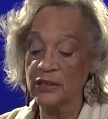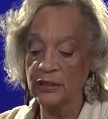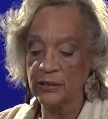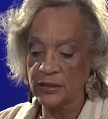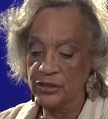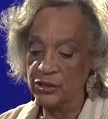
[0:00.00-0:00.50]

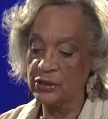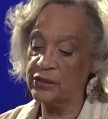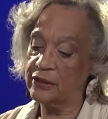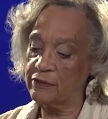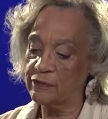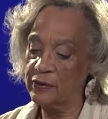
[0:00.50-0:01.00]

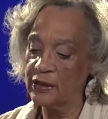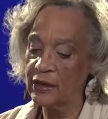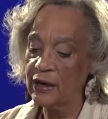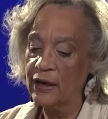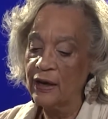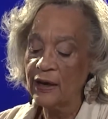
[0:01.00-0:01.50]
initiative.
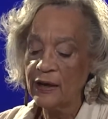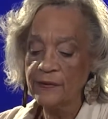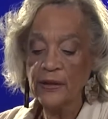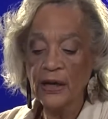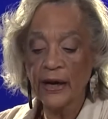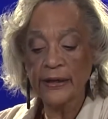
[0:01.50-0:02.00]

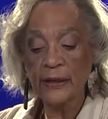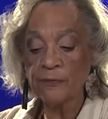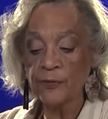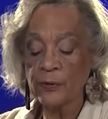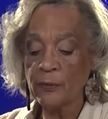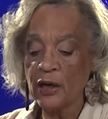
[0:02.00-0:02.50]
The I Am
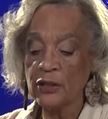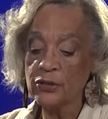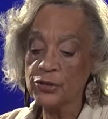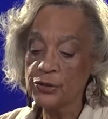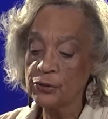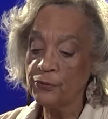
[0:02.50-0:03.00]
Vermont
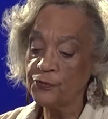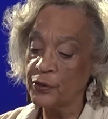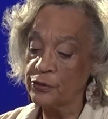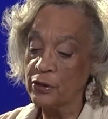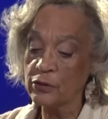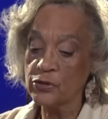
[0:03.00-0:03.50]
2
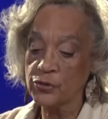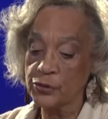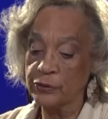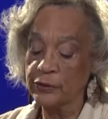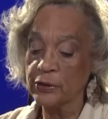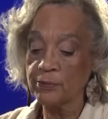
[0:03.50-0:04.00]
photo
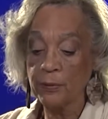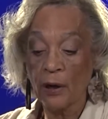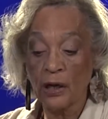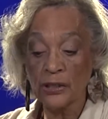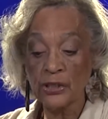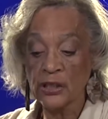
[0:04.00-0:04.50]
story
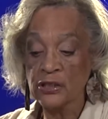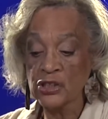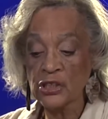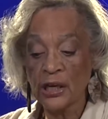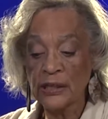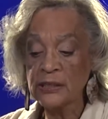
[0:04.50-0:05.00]
project
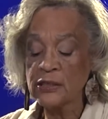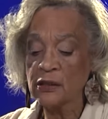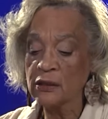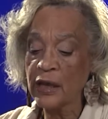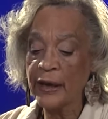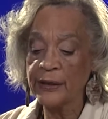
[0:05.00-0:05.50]
shines a
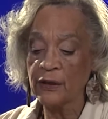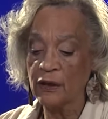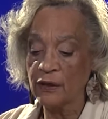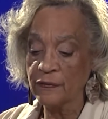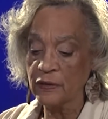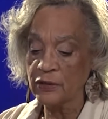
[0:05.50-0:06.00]
light
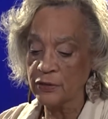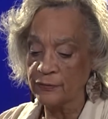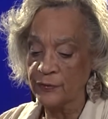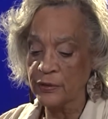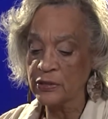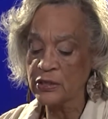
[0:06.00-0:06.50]
on the
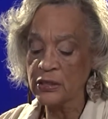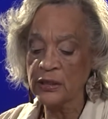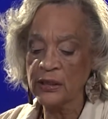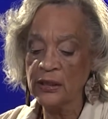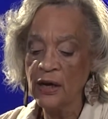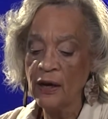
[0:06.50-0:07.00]

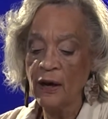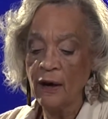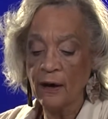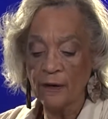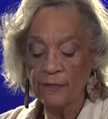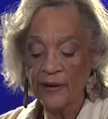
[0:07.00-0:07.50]
diversity
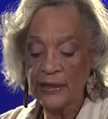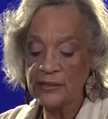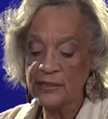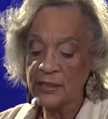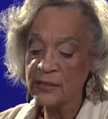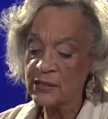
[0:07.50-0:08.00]
of
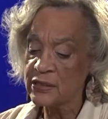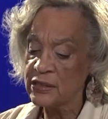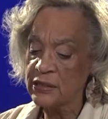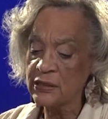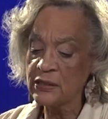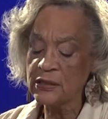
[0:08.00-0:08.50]

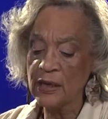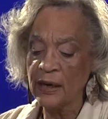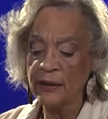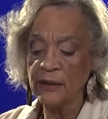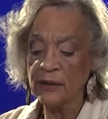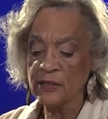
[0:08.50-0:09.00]
identities
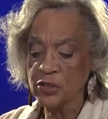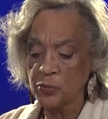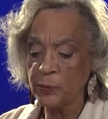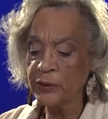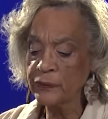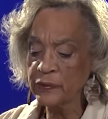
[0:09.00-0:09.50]
and
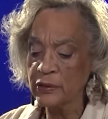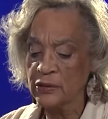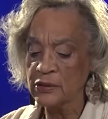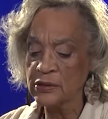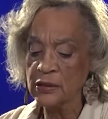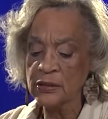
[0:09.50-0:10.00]

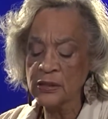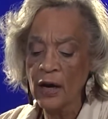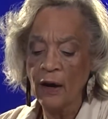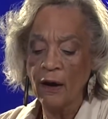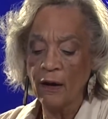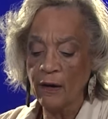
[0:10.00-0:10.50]
experiences
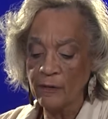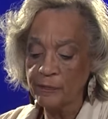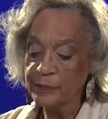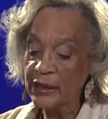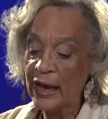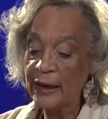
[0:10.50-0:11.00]
of
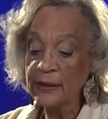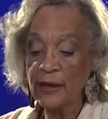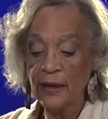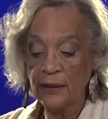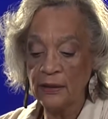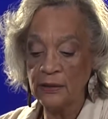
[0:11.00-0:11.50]
Black
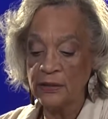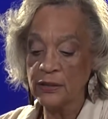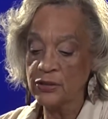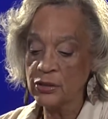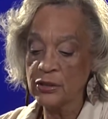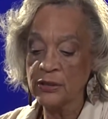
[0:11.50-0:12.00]
and
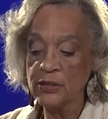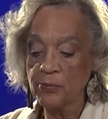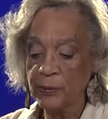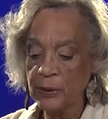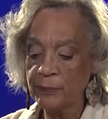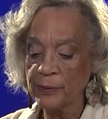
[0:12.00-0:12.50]
Indigenous
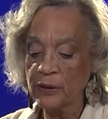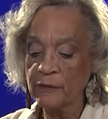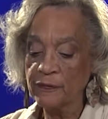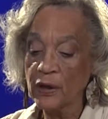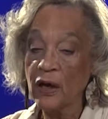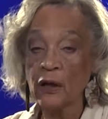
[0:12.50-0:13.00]
people
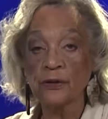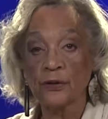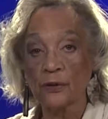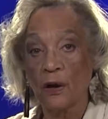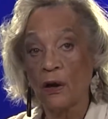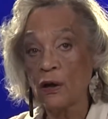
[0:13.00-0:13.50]
of color
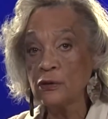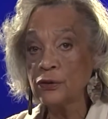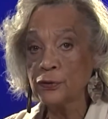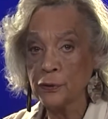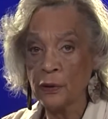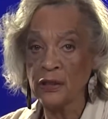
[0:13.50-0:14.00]
all
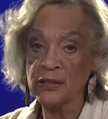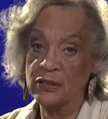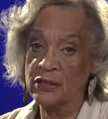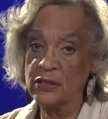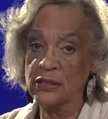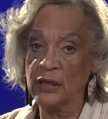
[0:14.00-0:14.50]
across
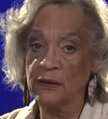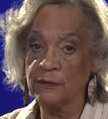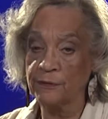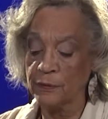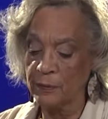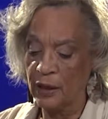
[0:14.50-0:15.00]
the state of
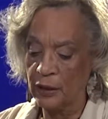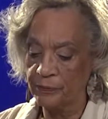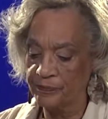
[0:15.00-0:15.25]
Vermont.